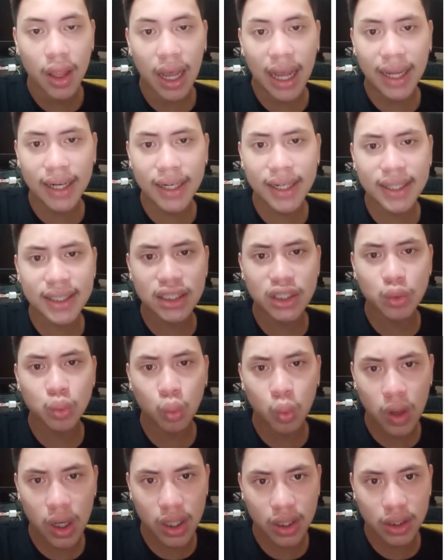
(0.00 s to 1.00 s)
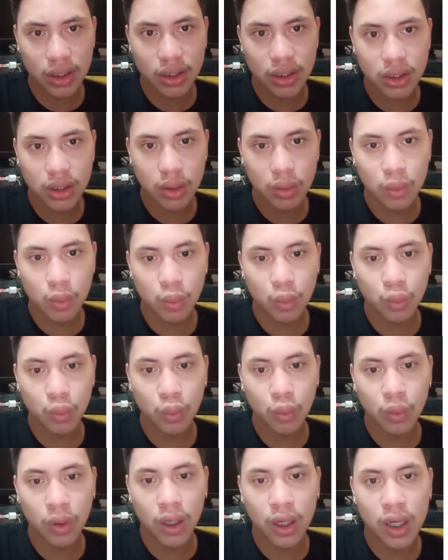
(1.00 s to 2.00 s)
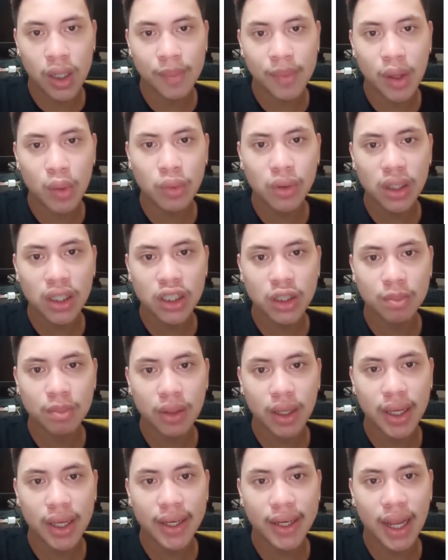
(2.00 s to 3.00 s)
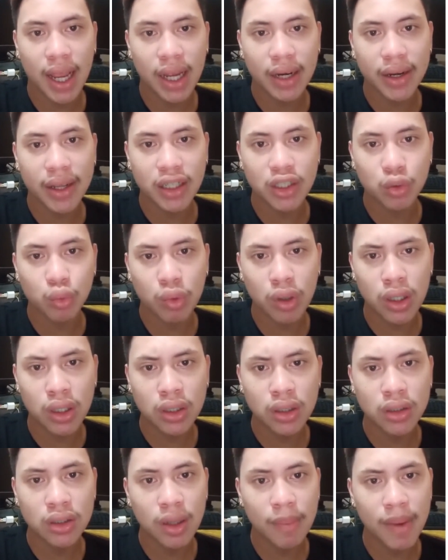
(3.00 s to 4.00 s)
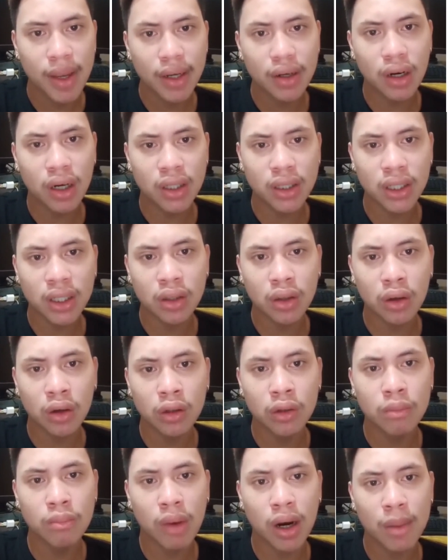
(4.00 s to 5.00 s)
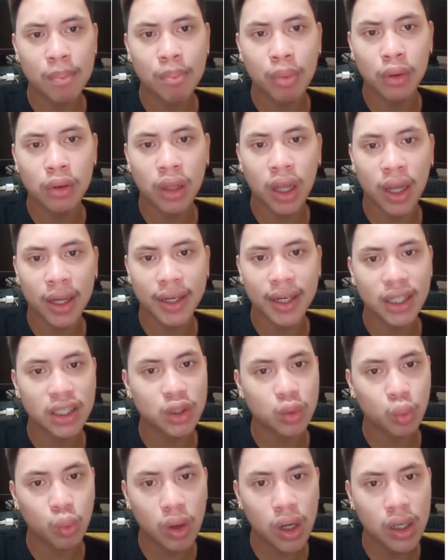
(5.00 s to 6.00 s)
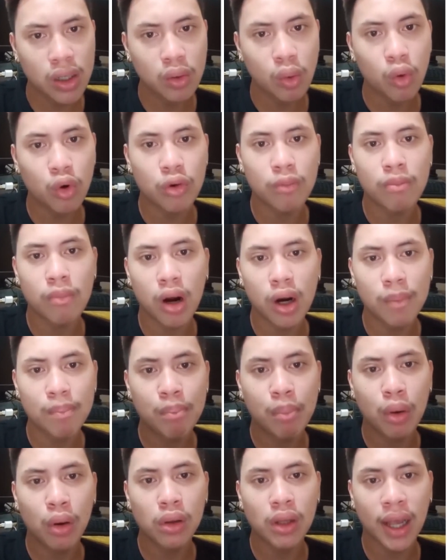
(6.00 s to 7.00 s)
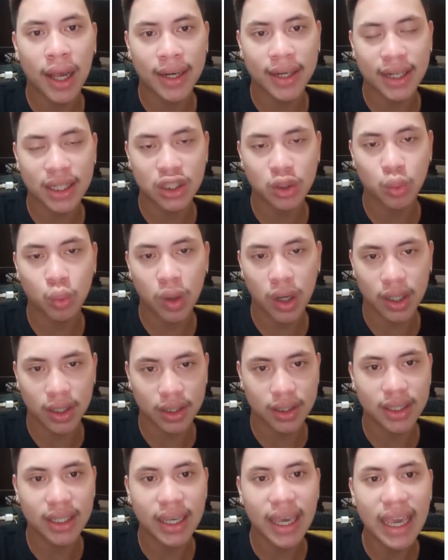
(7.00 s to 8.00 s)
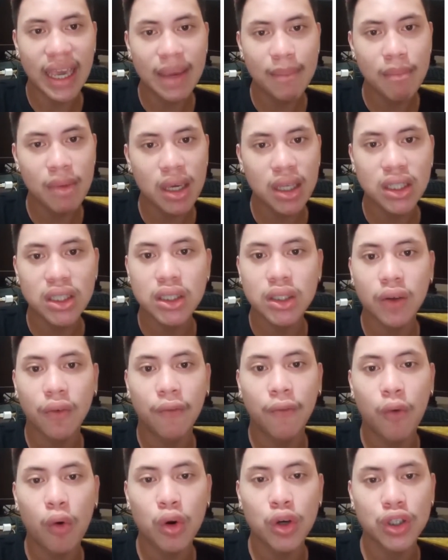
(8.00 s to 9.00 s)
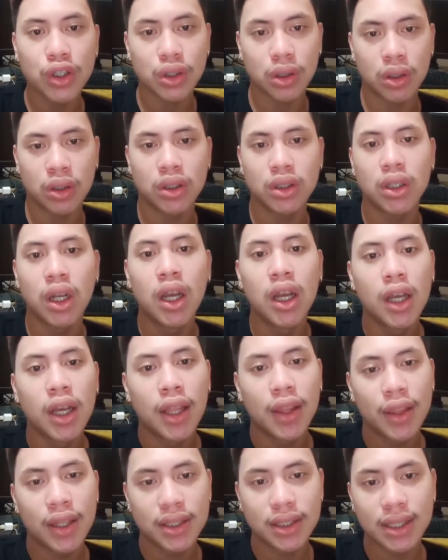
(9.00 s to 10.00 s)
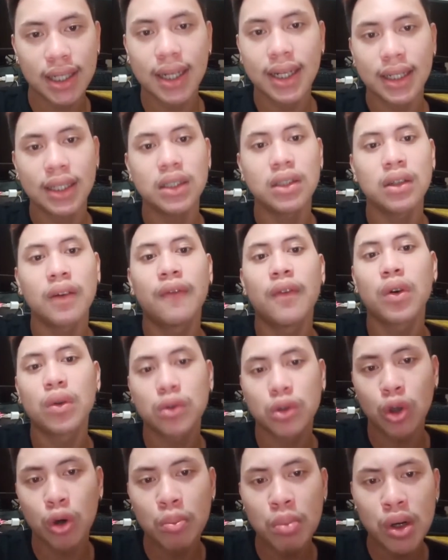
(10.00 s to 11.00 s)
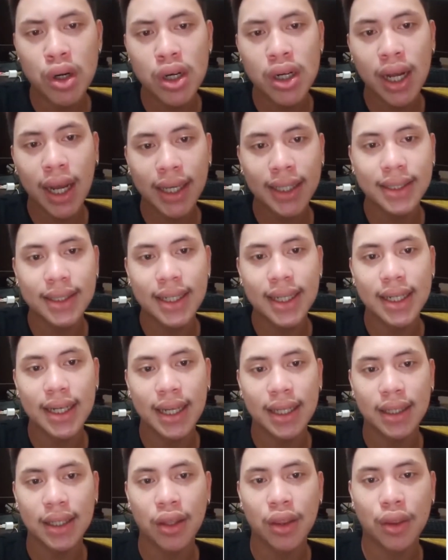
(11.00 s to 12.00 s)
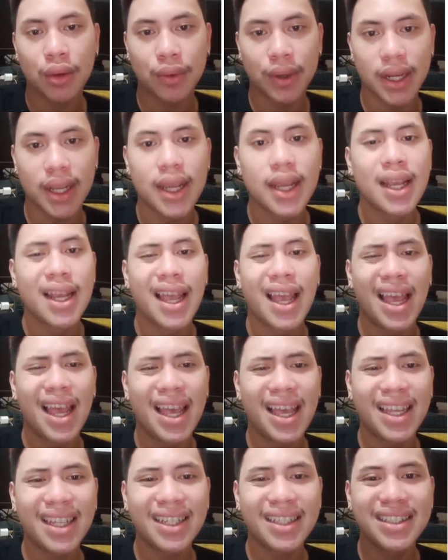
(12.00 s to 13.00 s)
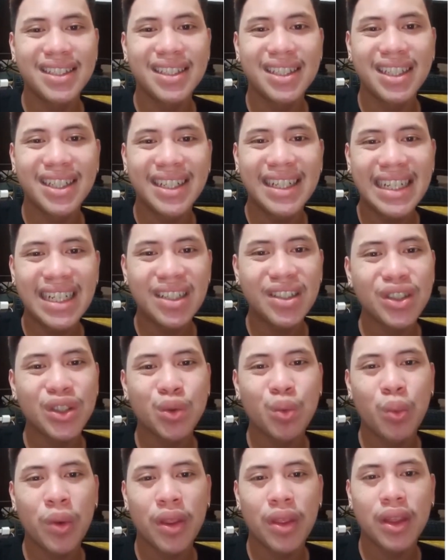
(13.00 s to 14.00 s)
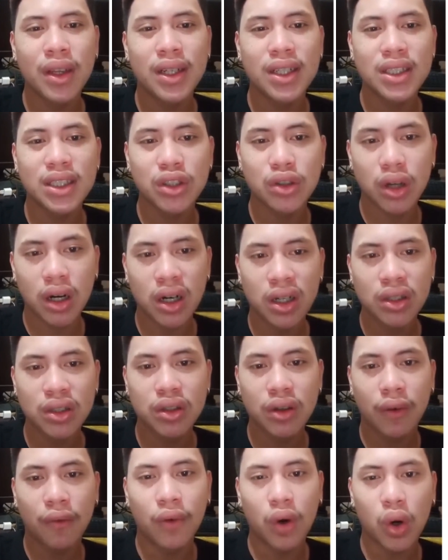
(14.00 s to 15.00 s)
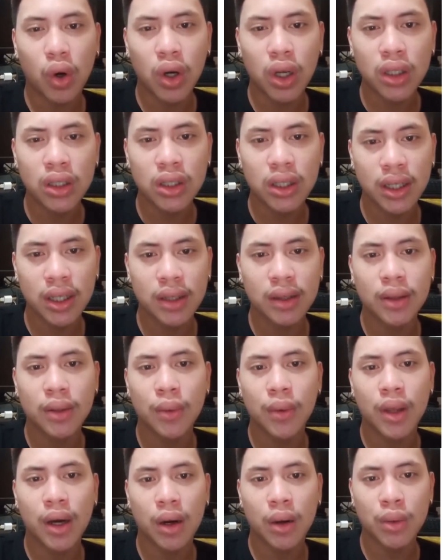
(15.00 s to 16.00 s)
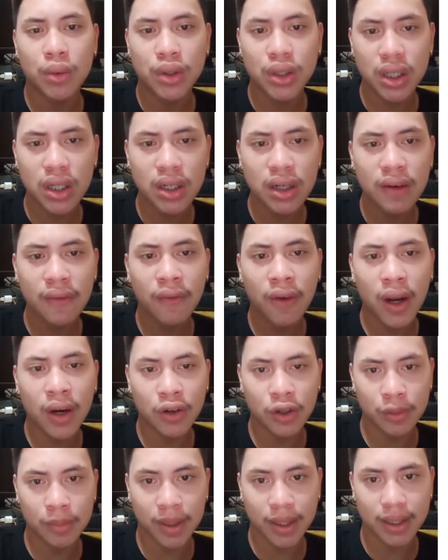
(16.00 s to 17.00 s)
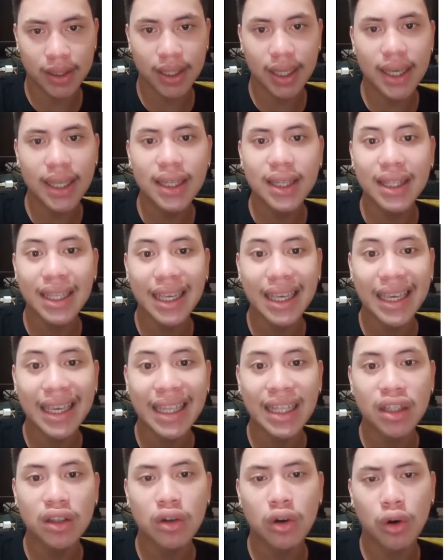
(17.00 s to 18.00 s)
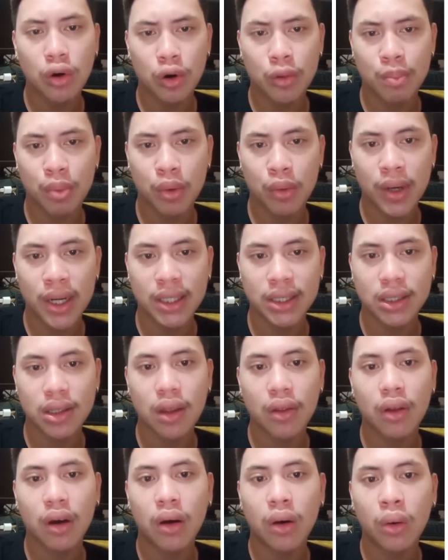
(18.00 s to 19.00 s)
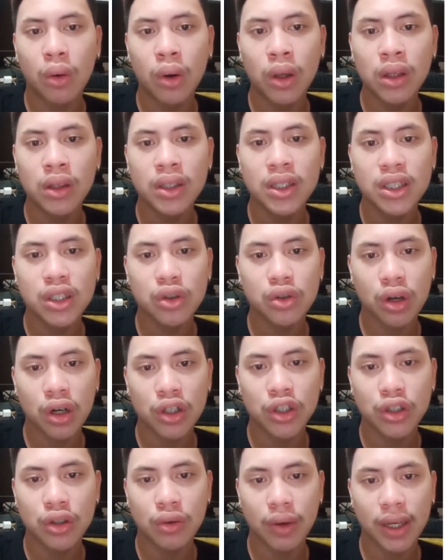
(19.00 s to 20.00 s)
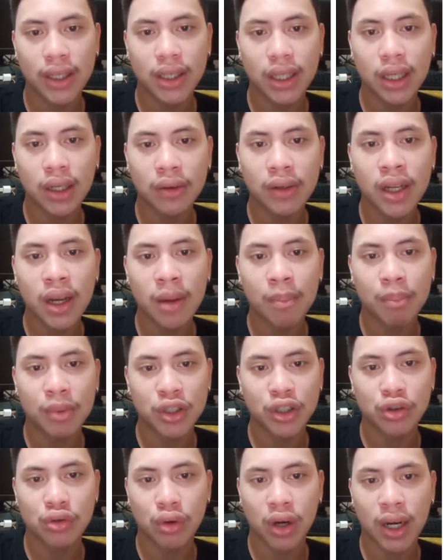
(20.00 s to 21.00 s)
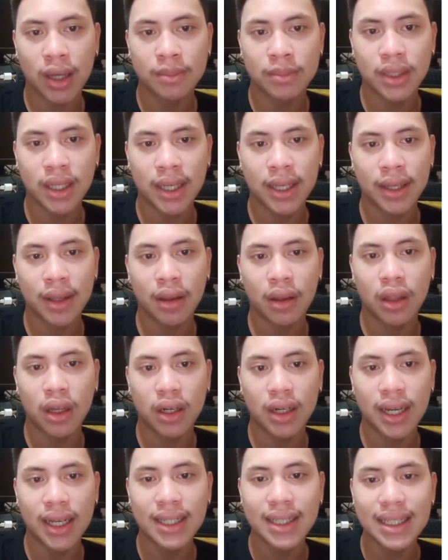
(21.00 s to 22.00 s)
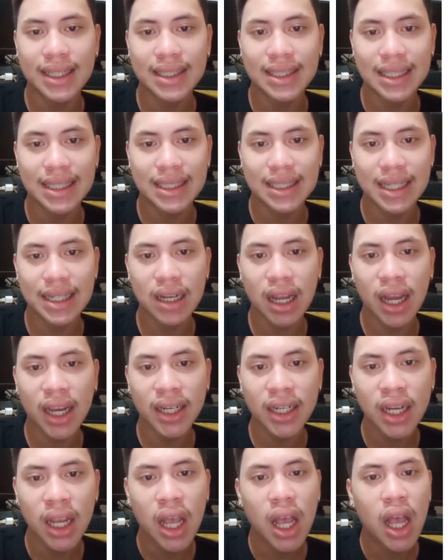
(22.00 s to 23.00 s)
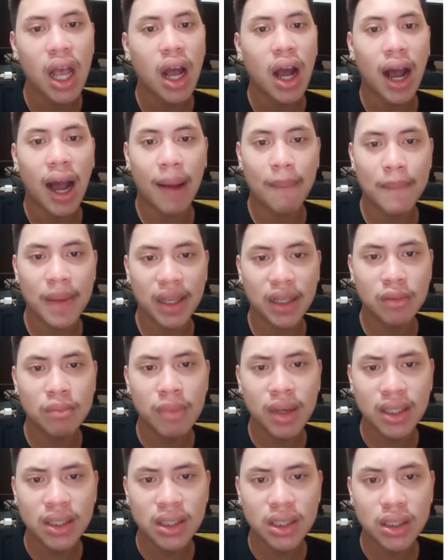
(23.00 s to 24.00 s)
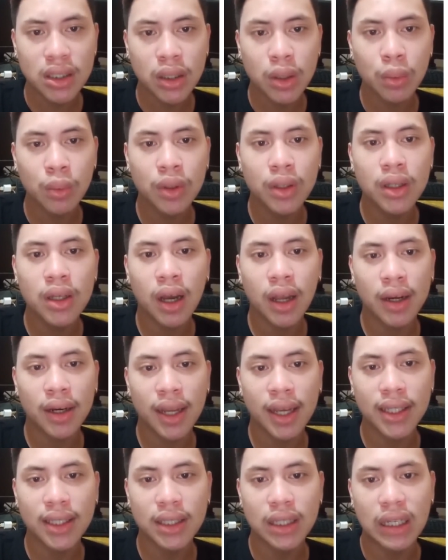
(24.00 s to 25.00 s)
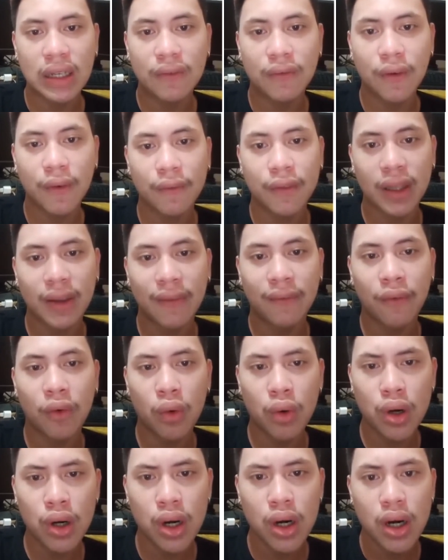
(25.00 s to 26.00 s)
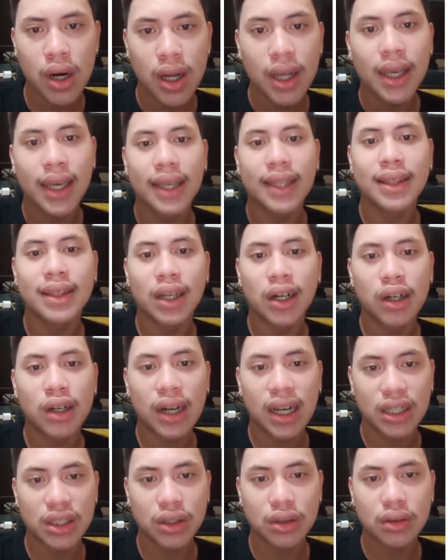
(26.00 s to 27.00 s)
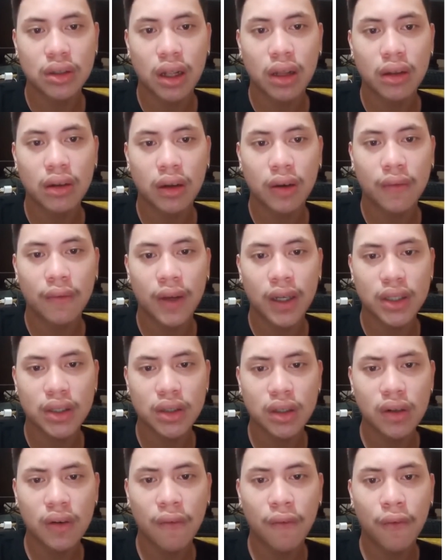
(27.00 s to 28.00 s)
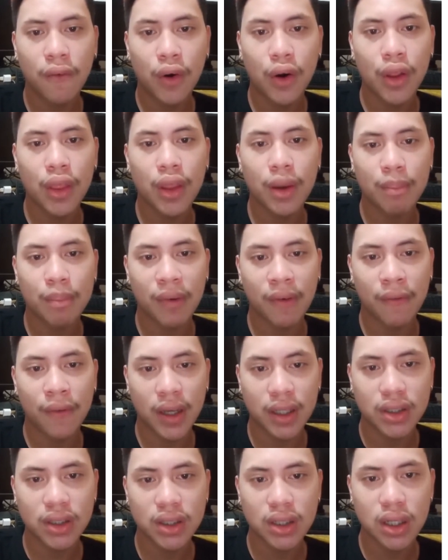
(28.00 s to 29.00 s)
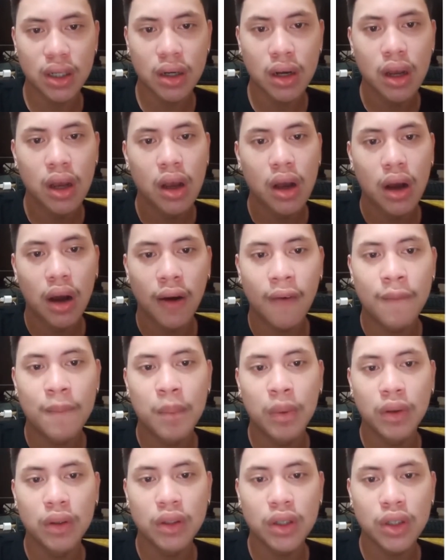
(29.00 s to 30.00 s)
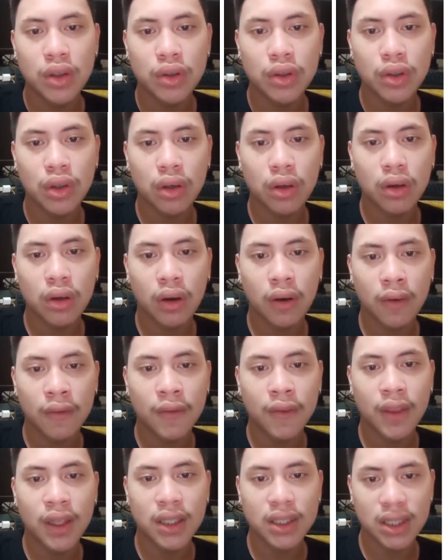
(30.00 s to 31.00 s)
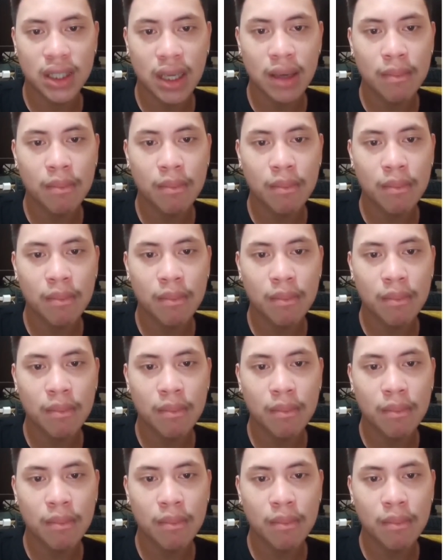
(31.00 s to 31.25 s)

Annex 1. So, I will explain Annex 1. The main article, Marpol Annex 1 or Marpol Annex 1, came into force on the 2nd of October 1983 and deals with the discharge of oil into the ocean environment. It incorporates the oil discharge criteria prescribed in the 1969 amendments to the 1954 International Convention for the Prevention of Pollution of the Sea